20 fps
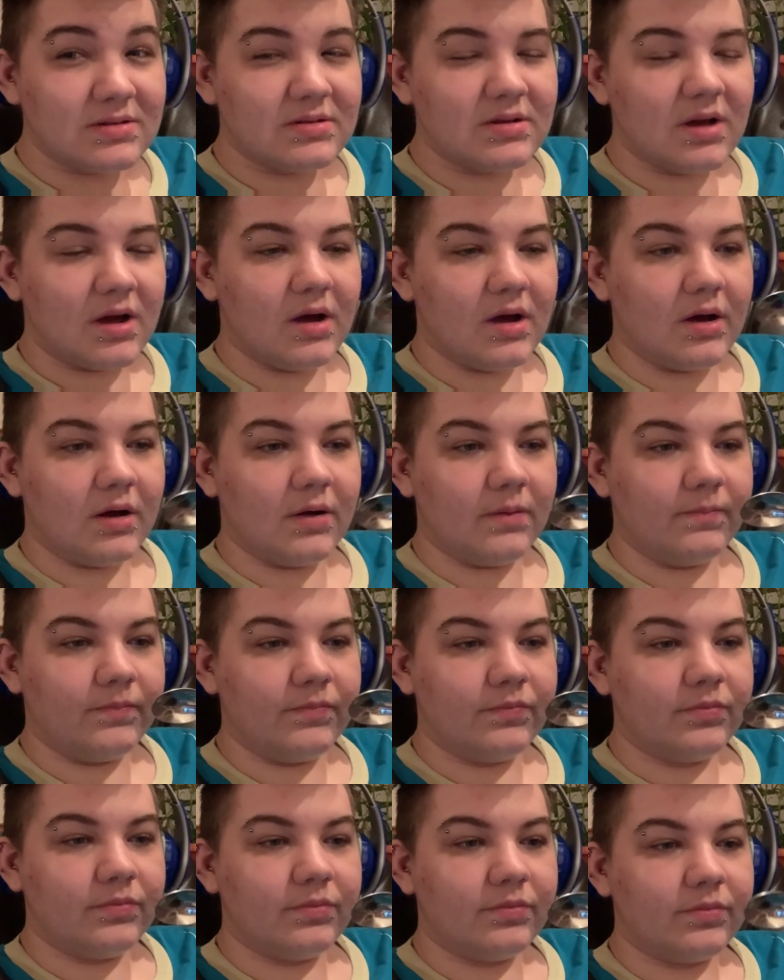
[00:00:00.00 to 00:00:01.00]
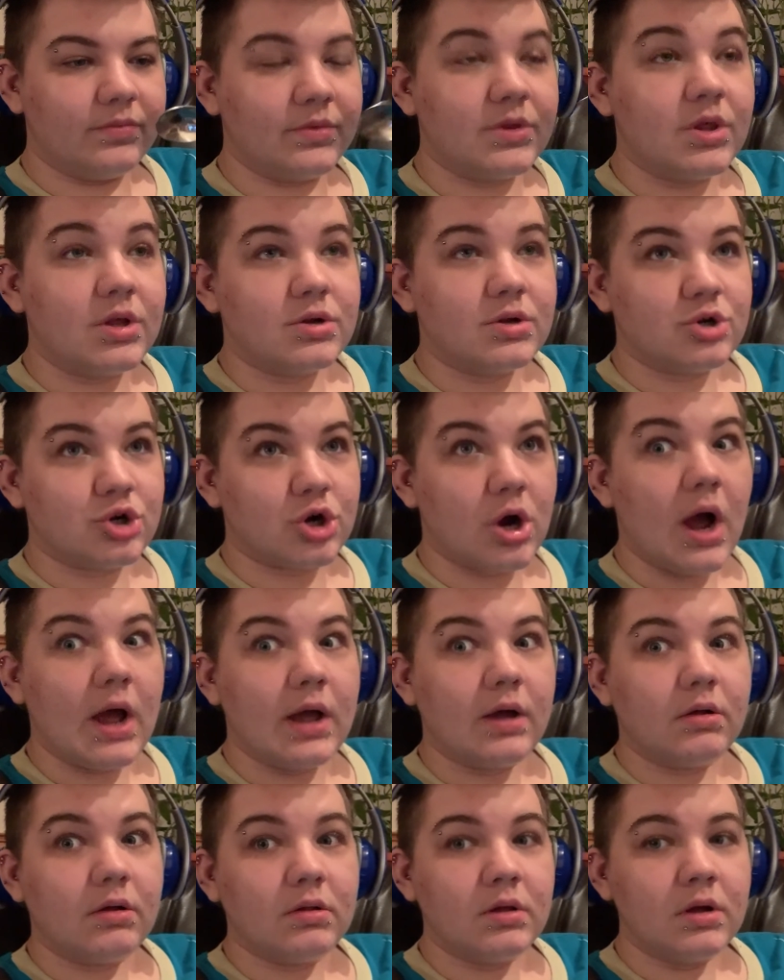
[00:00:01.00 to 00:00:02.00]
The
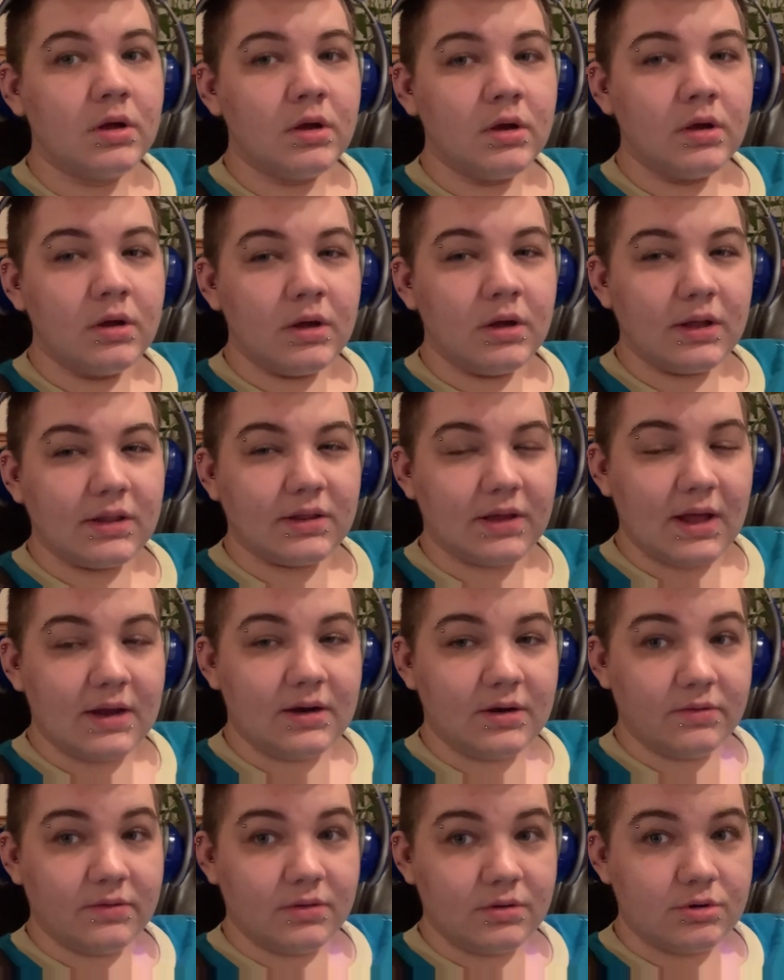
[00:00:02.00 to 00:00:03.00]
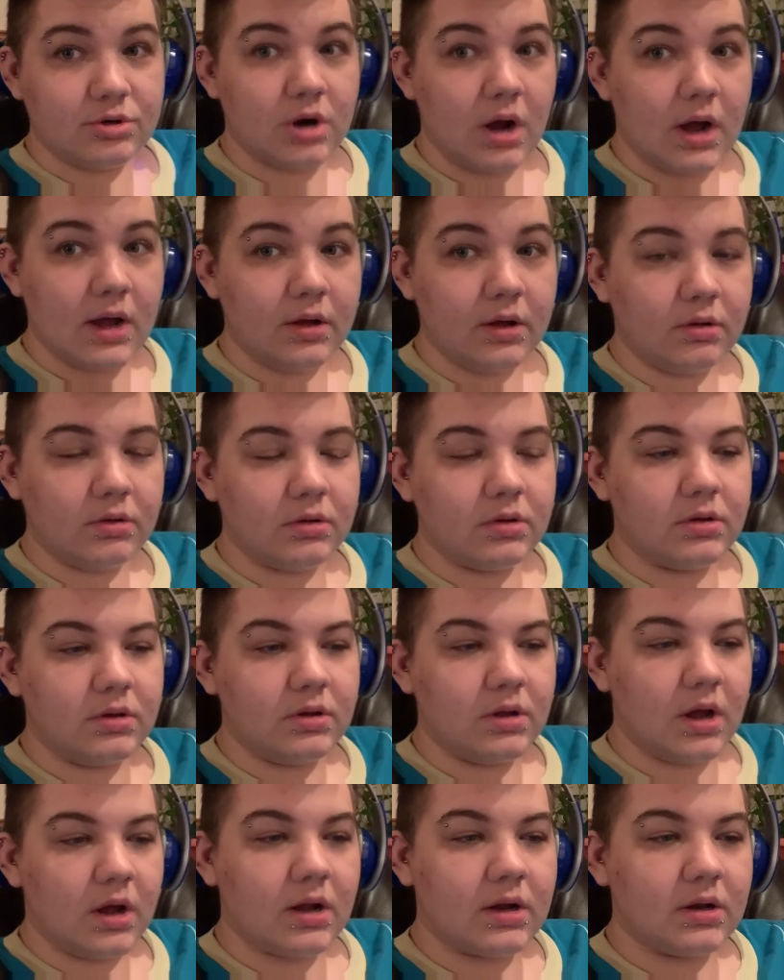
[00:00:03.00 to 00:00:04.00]
trial. The end of the trial.
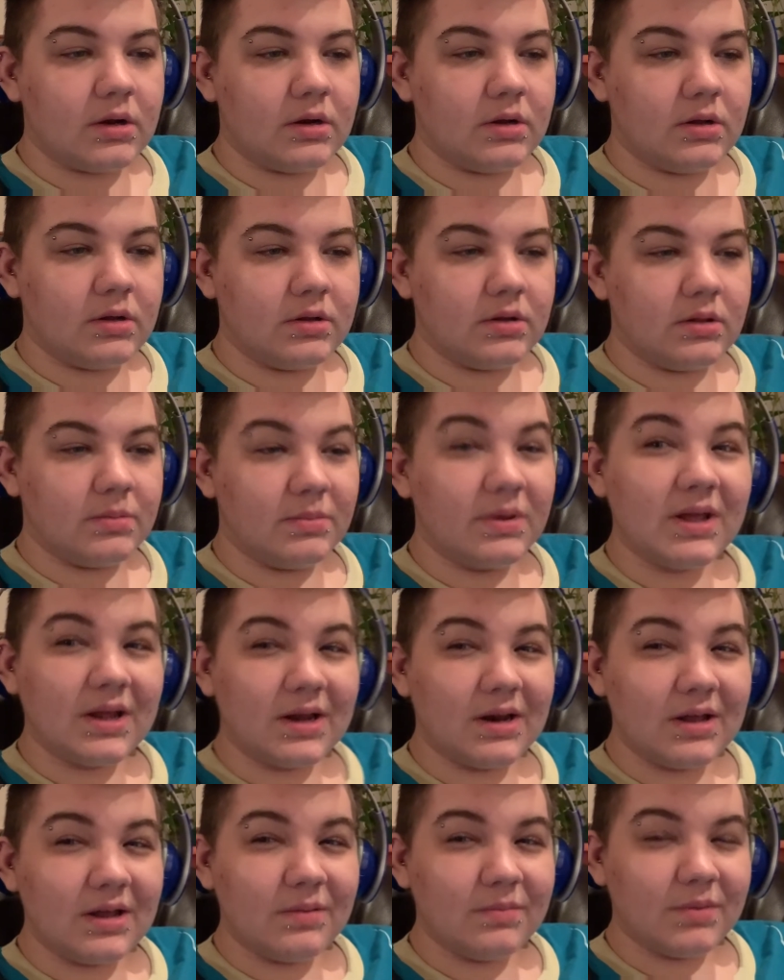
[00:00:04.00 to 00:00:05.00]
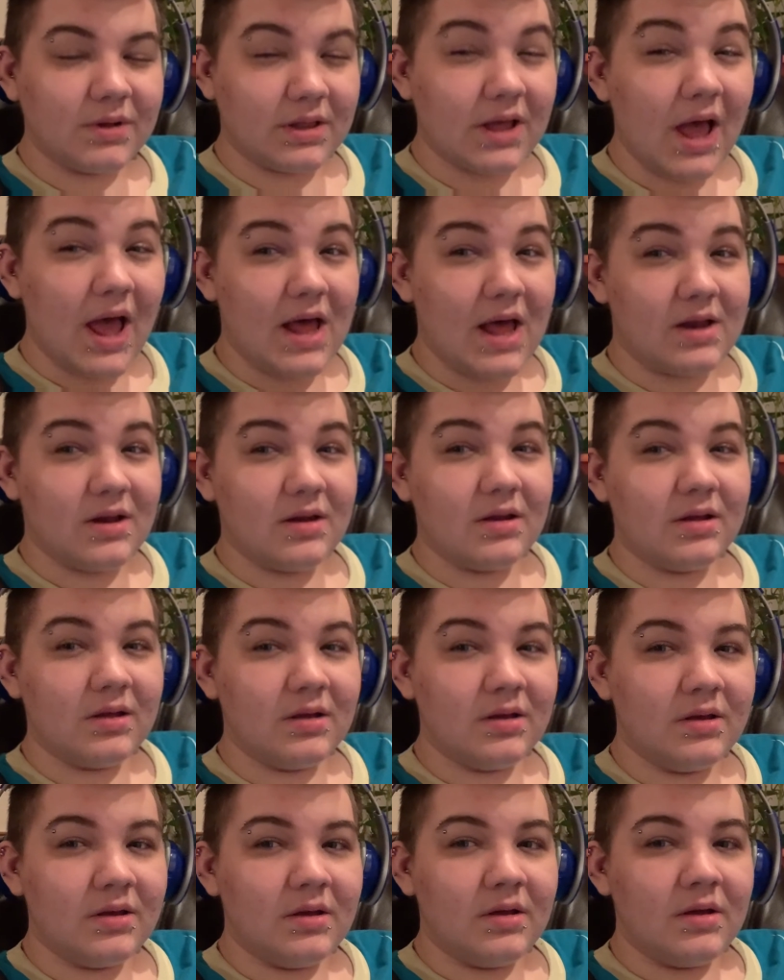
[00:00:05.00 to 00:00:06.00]
Not the beginning, but the end.
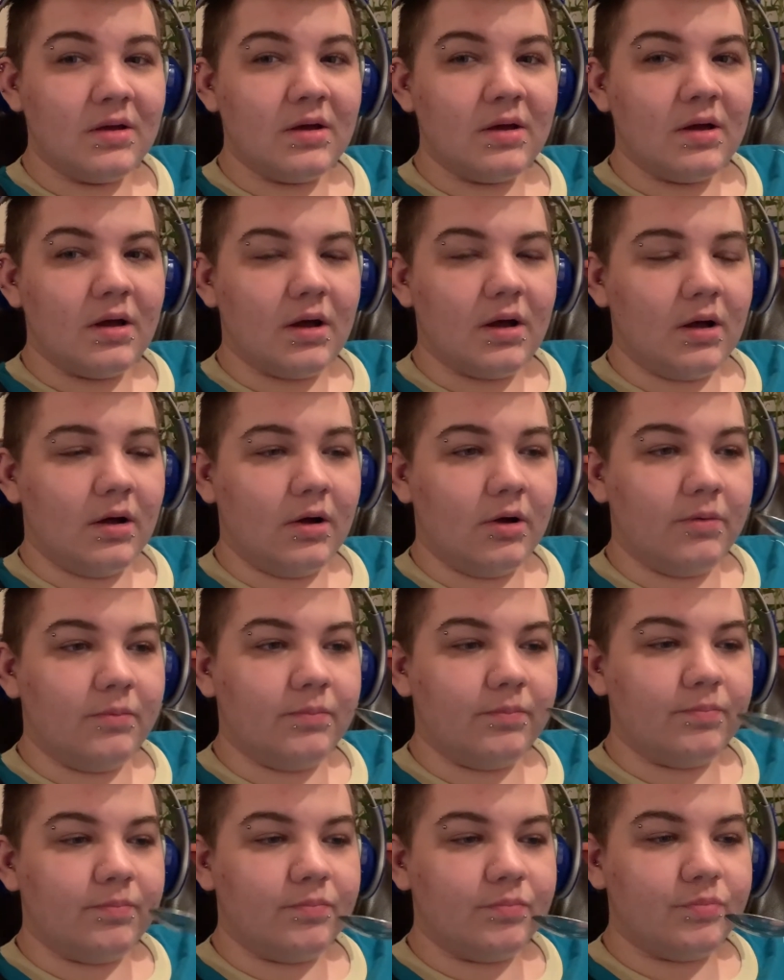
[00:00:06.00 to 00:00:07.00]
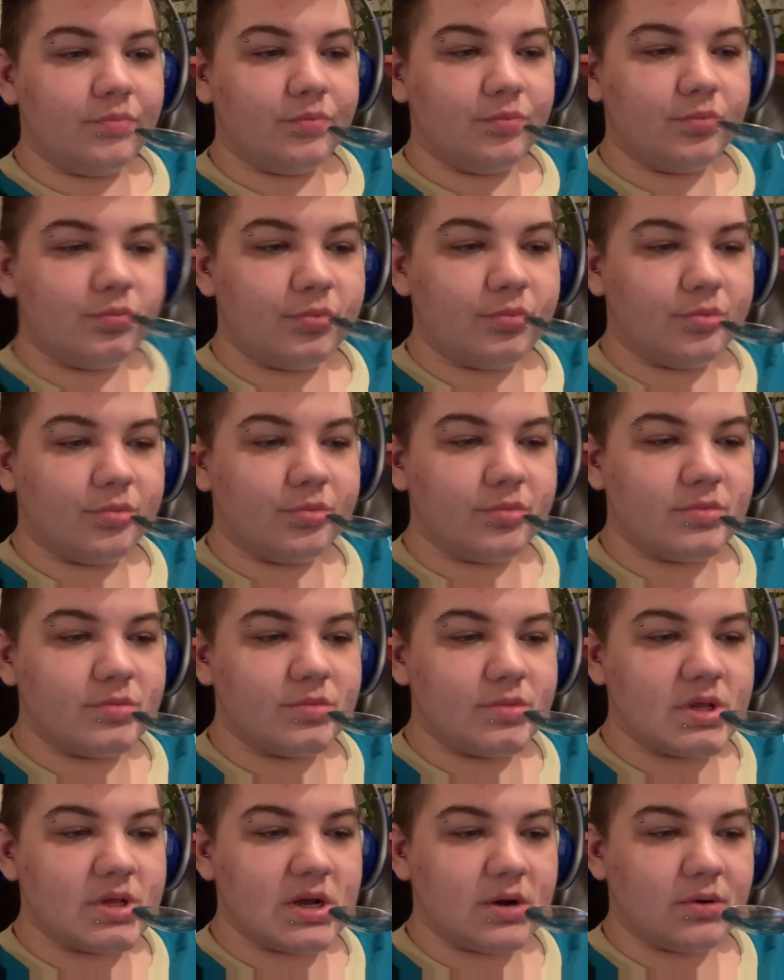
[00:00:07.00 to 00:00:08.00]

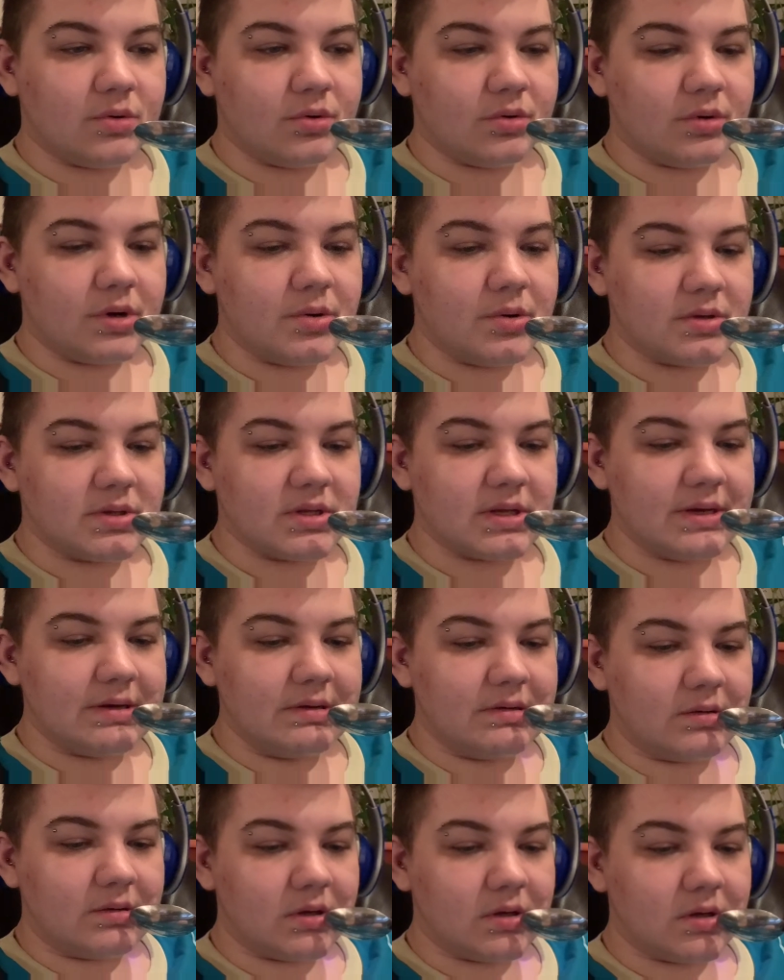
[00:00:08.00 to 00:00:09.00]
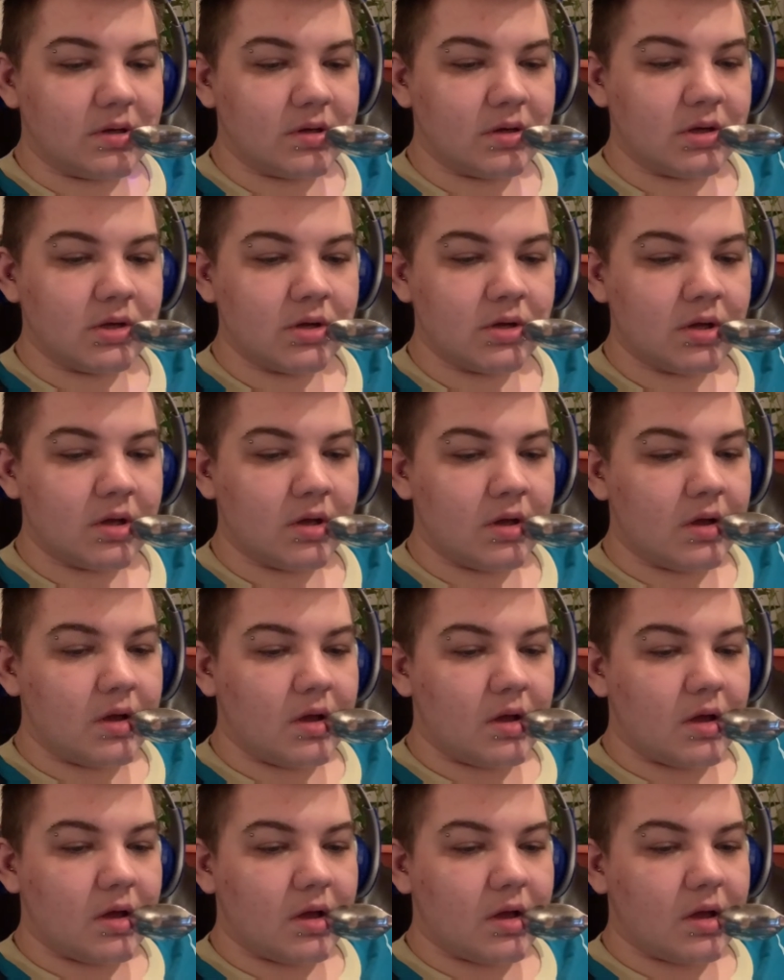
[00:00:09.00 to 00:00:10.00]
So it was like a...
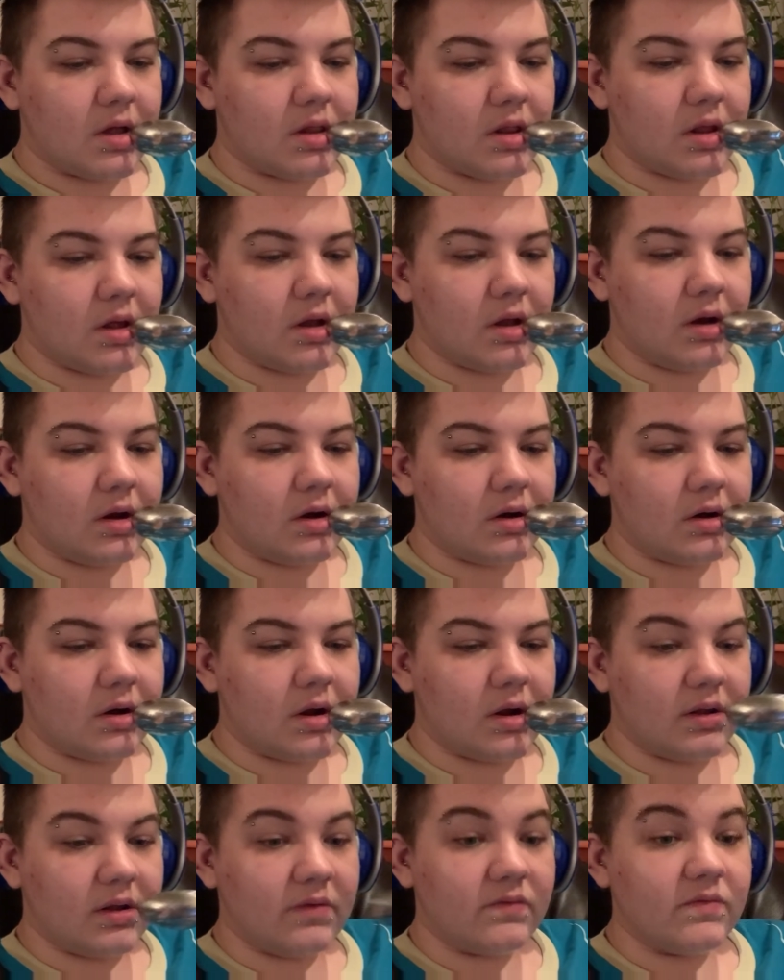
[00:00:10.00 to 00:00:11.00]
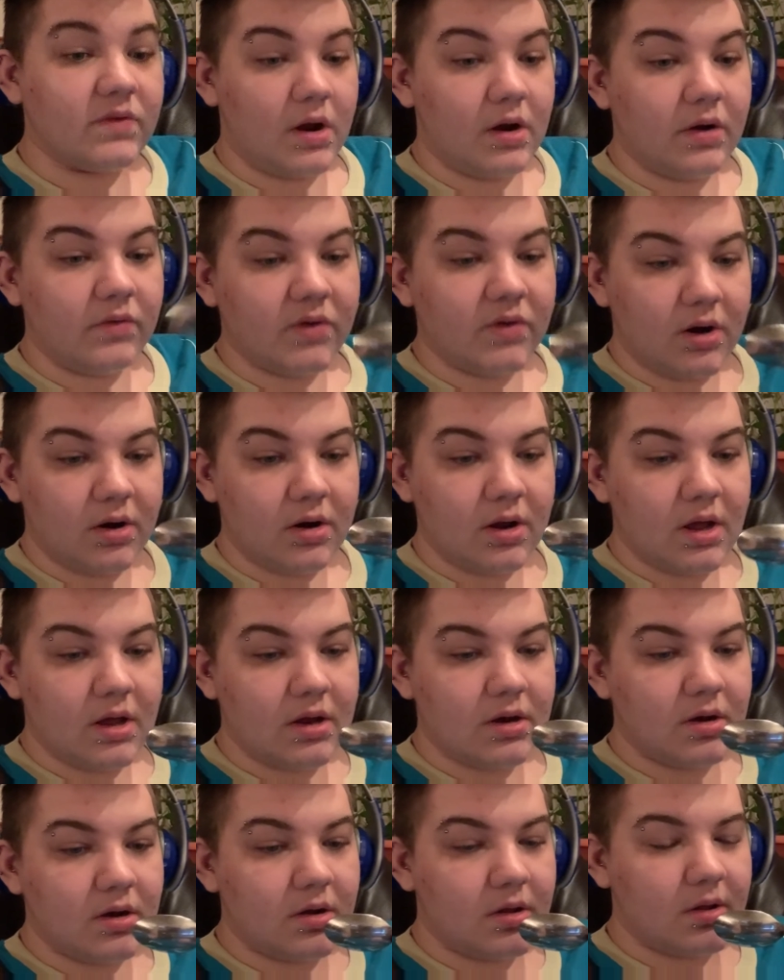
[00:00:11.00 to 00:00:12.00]
And then at the very, very
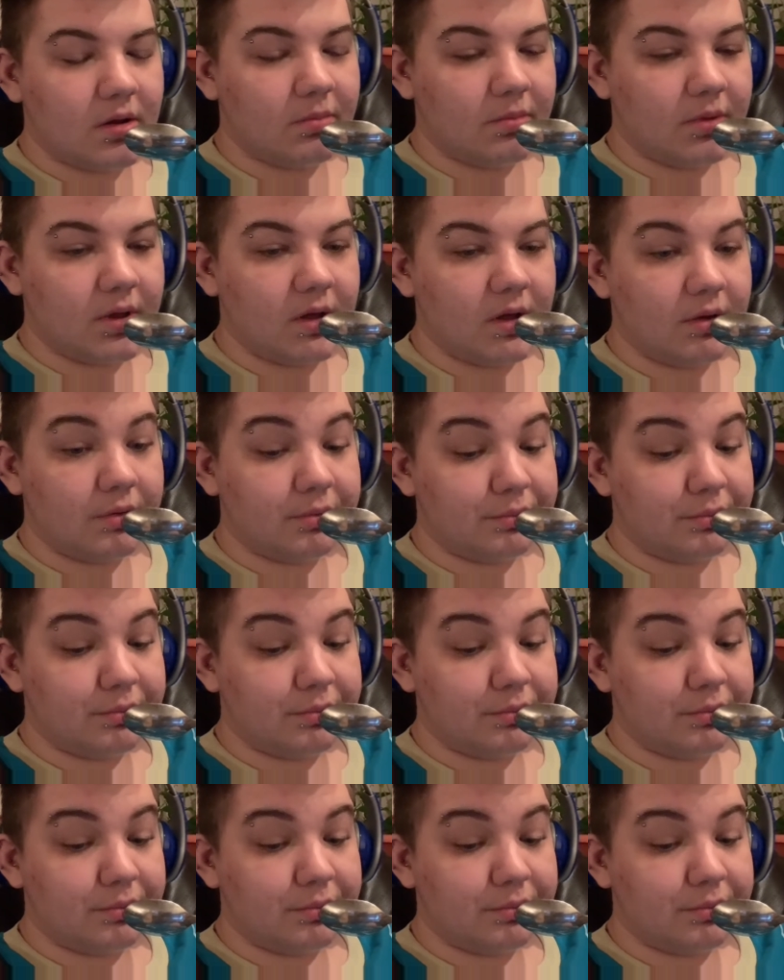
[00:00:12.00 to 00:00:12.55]
end, I'm like...